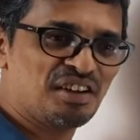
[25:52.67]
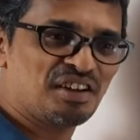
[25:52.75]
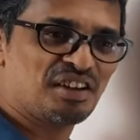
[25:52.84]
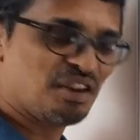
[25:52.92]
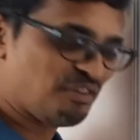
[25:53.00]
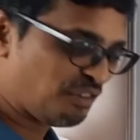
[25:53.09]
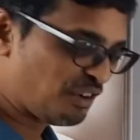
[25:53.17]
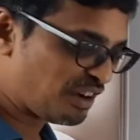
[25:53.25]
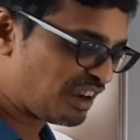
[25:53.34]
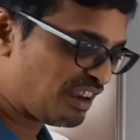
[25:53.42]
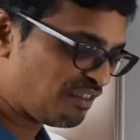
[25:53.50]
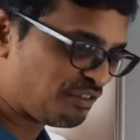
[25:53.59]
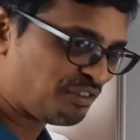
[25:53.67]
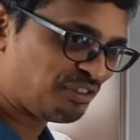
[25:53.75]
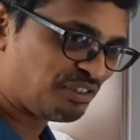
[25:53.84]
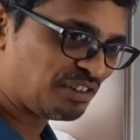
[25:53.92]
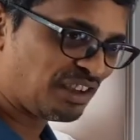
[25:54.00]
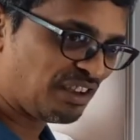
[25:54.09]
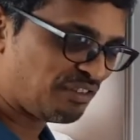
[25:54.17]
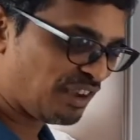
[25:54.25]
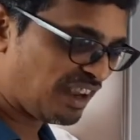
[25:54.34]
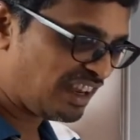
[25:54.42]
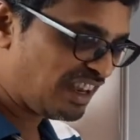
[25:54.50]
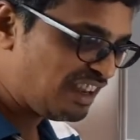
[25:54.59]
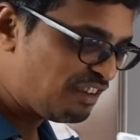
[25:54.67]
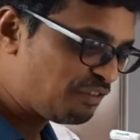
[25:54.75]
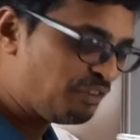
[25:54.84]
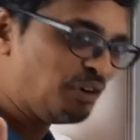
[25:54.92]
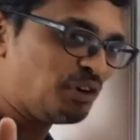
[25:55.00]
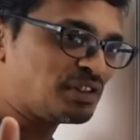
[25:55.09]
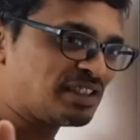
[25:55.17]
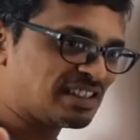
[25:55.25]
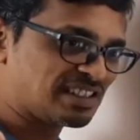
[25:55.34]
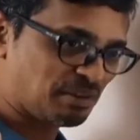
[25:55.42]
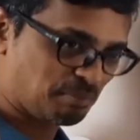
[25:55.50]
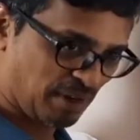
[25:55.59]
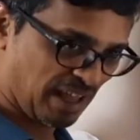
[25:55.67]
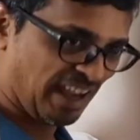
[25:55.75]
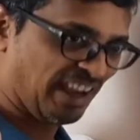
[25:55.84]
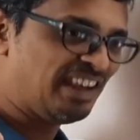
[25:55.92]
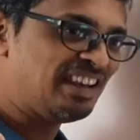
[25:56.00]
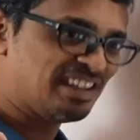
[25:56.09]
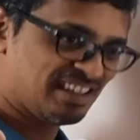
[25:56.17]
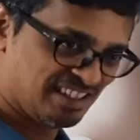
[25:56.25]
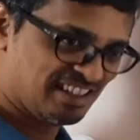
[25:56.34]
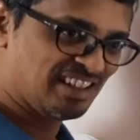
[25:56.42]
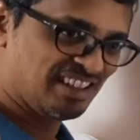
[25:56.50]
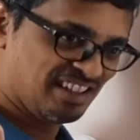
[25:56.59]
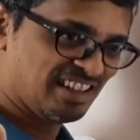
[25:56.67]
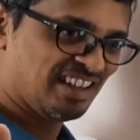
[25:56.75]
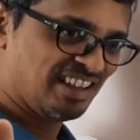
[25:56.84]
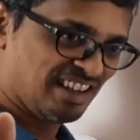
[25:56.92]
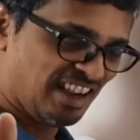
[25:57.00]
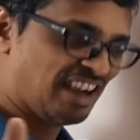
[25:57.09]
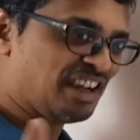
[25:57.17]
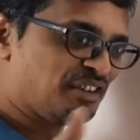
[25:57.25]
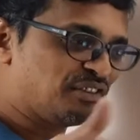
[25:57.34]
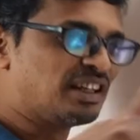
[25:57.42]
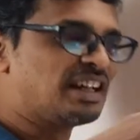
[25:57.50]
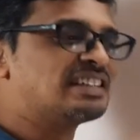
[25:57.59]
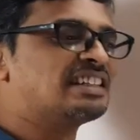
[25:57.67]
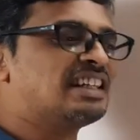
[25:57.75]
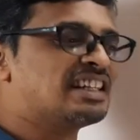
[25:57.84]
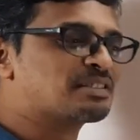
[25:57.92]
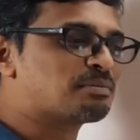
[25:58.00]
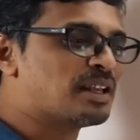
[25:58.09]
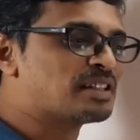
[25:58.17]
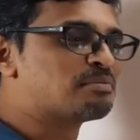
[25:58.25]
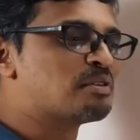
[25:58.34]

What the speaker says: If any force is applied and if there is a displacement